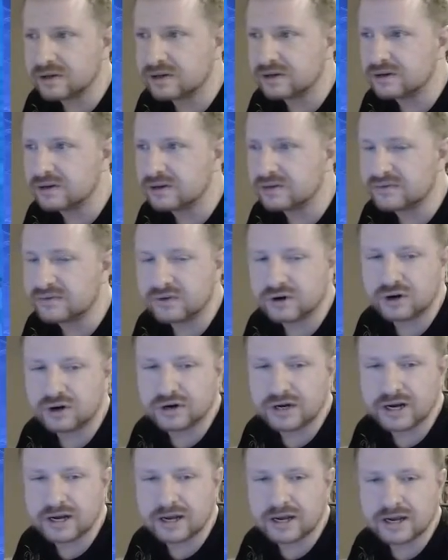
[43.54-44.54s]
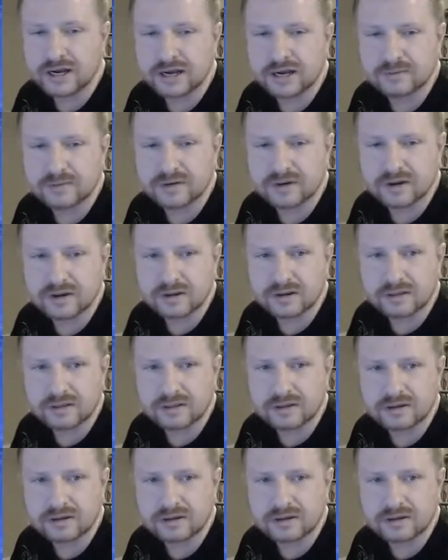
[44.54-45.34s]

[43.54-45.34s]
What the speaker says: use for your games, and